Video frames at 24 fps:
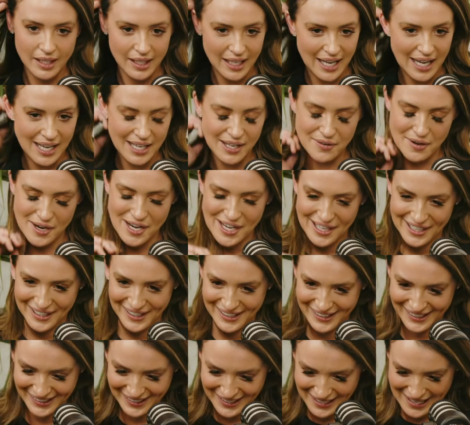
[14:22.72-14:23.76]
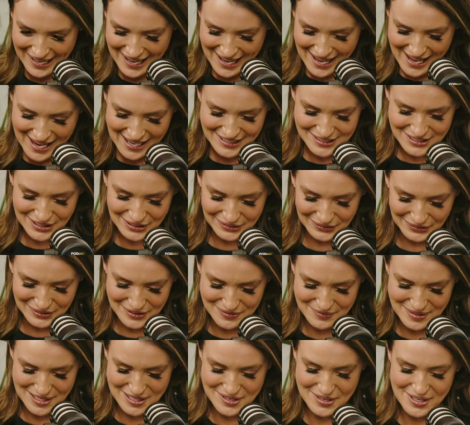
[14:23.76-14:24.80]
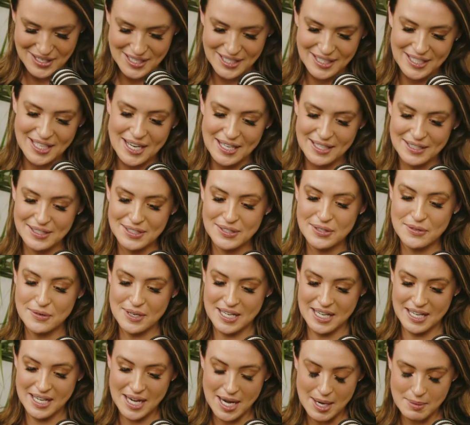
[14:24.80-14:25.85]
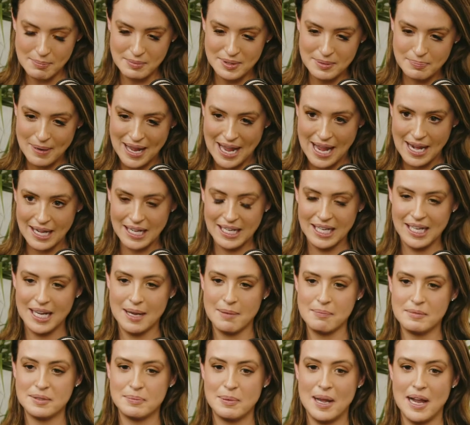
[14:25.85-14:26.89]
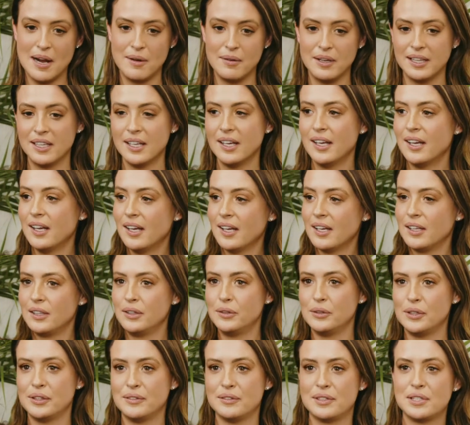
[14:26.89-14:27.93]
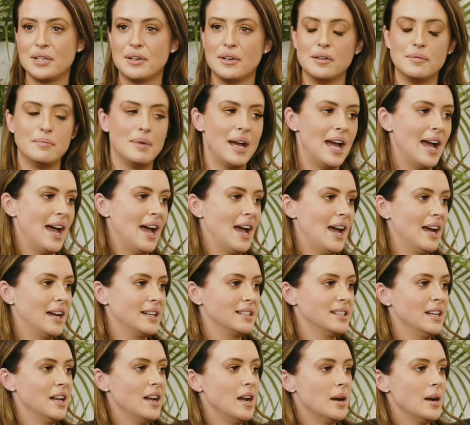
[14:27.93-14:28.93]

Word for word: Anyway, don't look at my credit card until when he comes back, and he comes back with Louis Vuitton bags,